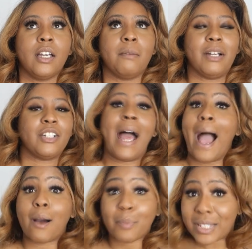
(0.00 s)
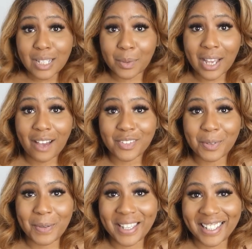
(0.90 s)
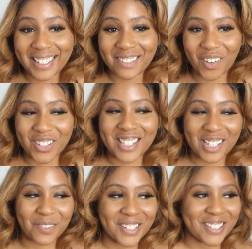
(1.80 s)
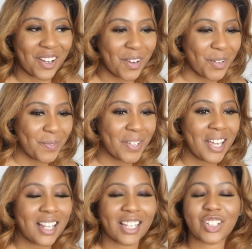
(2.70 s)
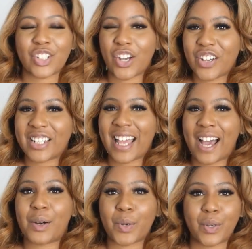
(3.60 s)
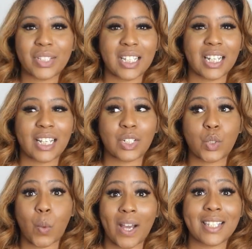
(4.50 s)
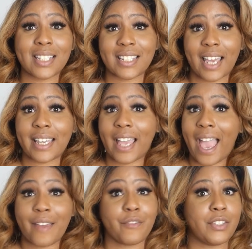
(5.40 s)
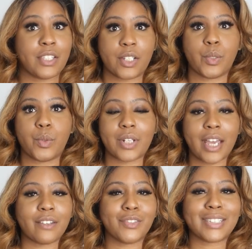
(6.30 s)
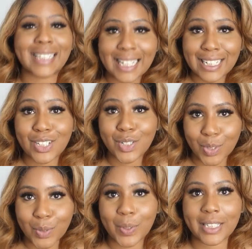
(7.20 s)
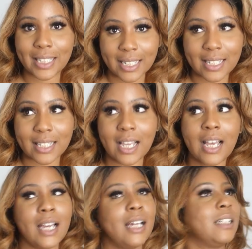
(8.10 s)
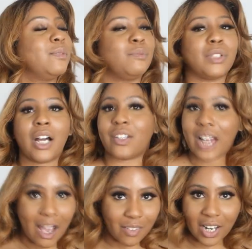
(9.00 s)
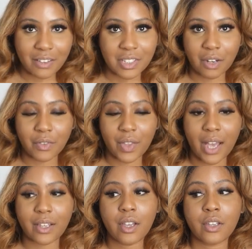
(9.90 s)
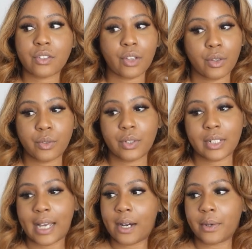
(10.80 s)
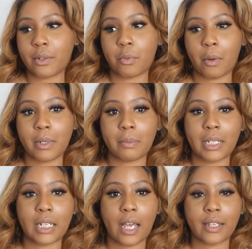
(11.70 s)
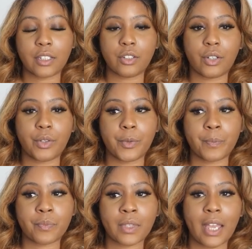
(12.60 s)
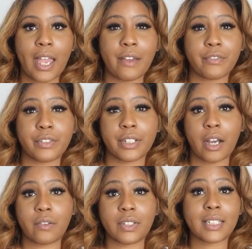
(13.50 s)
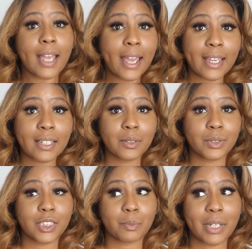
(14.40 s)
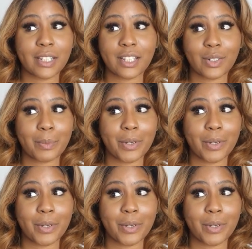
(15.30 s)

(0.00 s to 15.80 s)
imagine how busy I would have to be if I wasn't taking pictures at home, like churning out content like twice a day, every single day for nearly 2 years. I don't have a lifestyle for that. So now it'll probably be like, you know, every other day, which is better than not